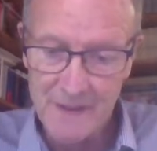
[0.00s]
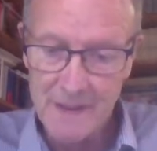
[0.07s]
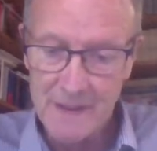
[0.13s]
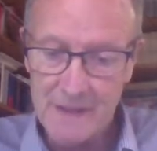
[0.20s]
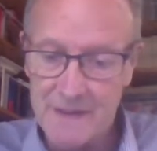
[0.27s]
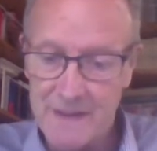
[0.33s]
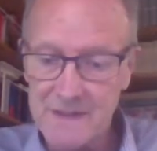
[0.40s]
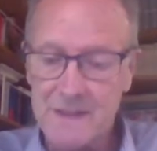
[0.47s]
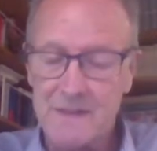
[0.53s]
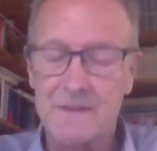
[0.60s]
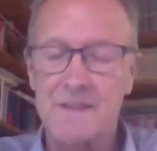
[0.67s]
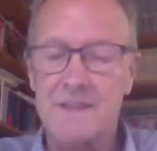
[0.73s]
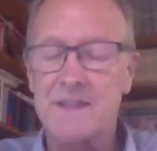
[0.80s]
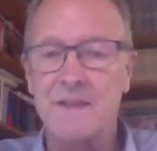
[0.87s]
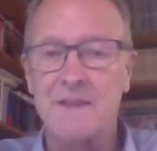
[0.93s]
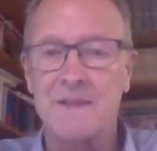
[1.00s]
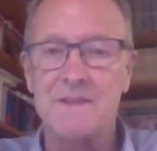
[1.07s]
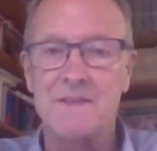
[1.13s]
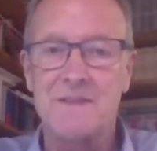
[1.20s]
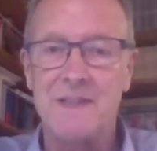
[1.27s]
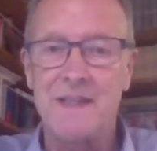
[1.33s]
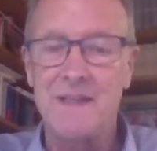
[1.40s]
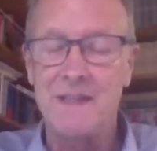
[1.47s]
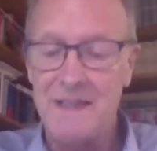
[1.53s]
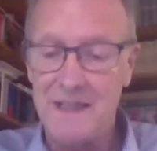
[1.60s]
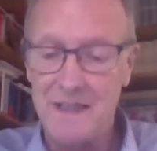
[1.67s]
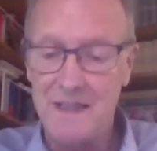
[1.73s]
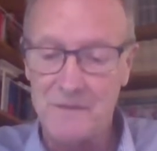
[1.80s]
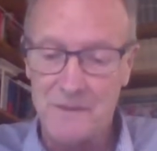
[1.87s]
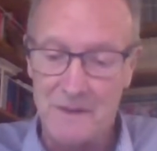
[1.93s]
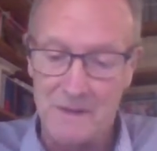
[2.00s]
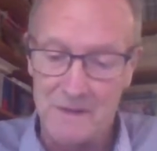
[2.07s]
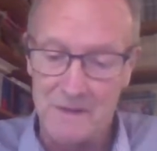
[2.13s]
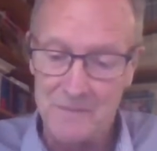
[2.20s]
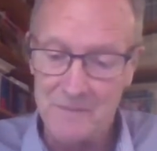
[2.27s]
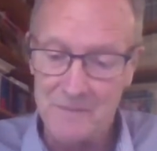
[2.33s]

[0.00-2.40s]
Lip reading: This concerns the infinite